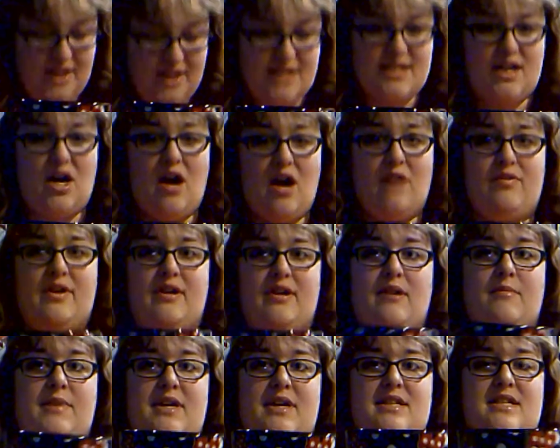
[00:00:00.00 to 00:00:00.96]
it's a coffee
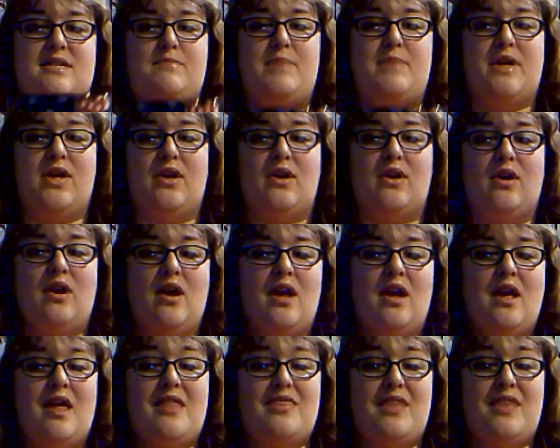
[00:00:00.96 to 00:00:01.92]
cup because it's bigger
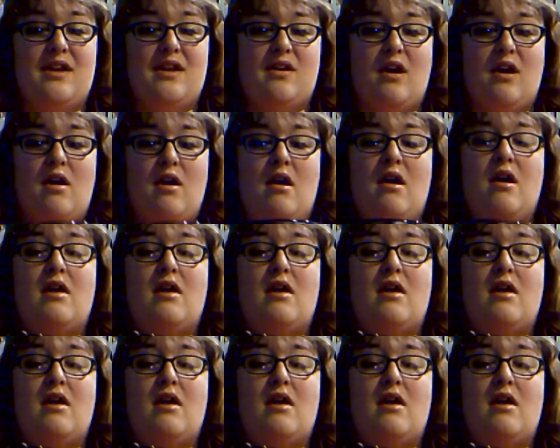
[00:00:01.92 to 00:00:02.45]
than a cup.